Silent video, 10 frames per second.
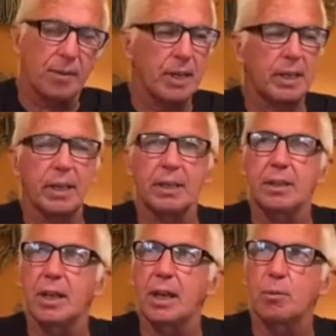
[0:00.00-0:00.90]
And
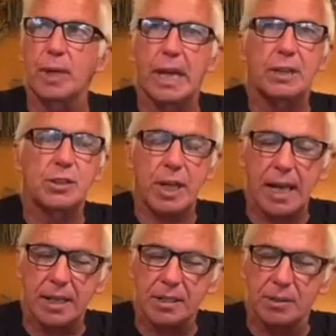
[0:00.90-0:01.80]
then we got
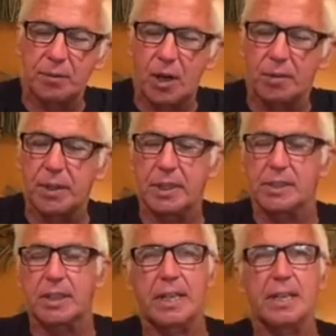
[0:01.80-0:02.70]
Jack is involved in
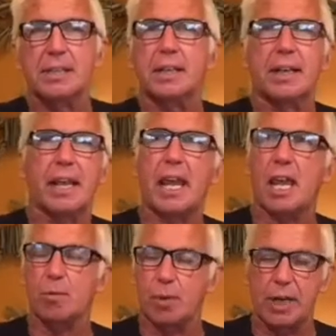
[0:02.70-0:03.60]
this and he's into the
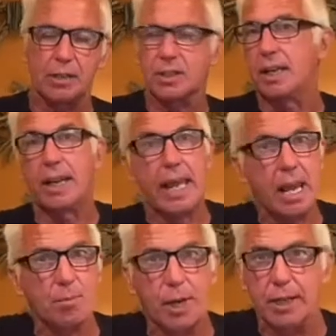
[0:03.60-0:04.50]
ham radio. And the
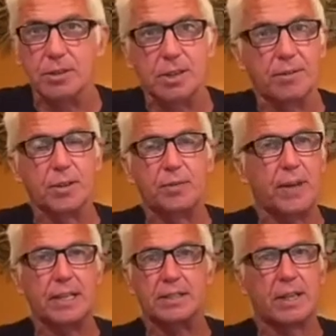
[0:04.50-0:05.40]
ham radio stuff has
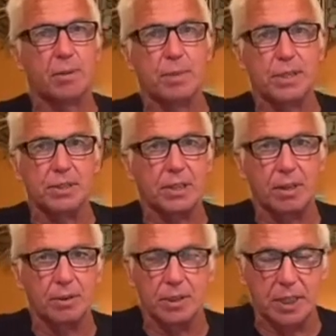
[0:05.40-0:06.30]
fascinated me since I
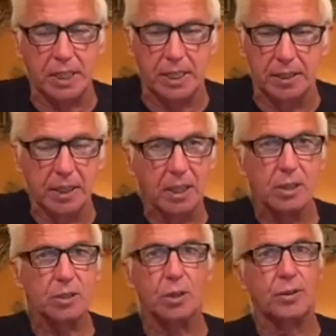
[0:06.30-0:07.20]
was a kid.
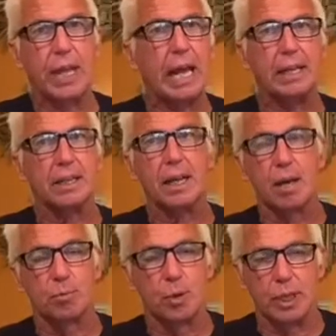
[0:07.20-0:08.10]
So that
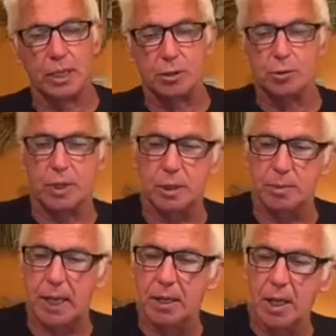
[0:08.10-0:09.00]
I'm really intrigued
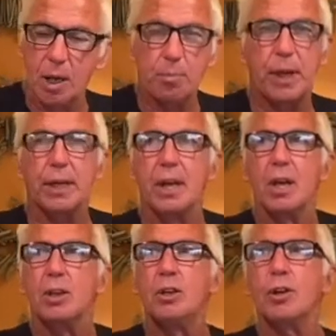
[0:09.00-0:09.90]
about. But
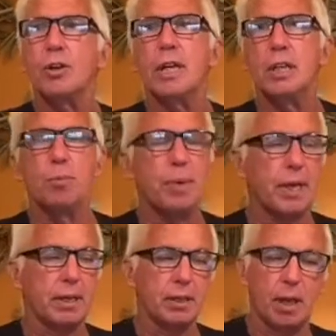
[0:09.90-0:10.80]
you're
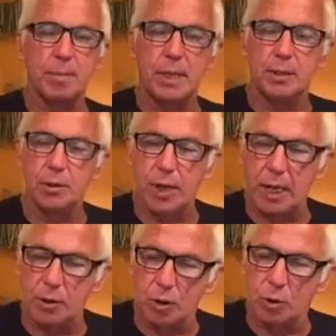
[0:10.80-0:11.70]
independent. I mean, you
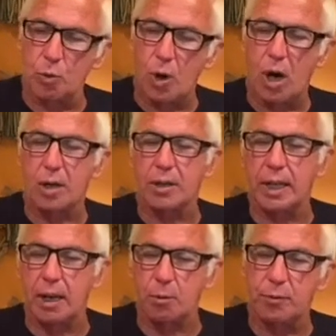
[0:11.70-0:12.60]
got your own water. They
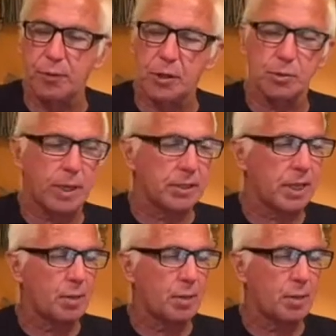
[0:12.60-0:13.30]
got refrigerators.